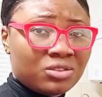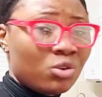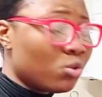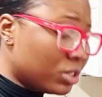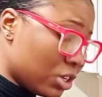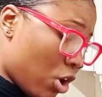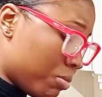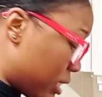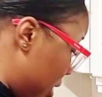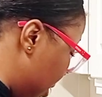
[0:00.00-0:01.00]
No good thing
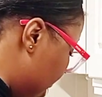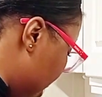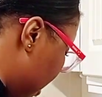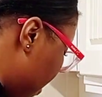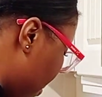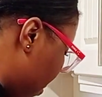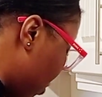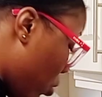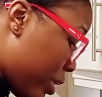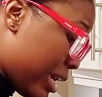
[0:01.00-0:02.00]
comes easy.
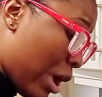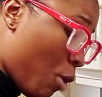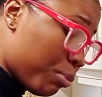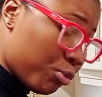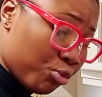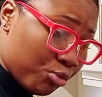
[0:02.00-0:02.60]
Okay, and I hope